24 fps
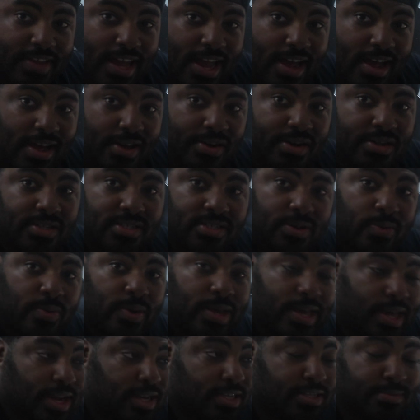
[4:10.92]
down until we
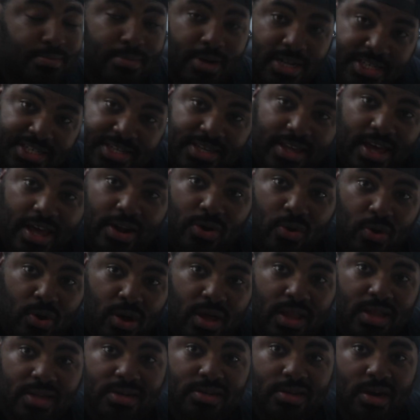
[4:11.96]
get as much of that
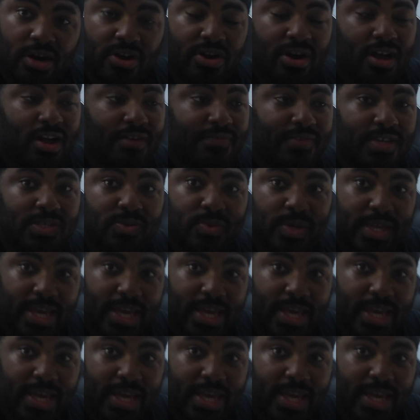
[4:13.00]
oil and dirt off as we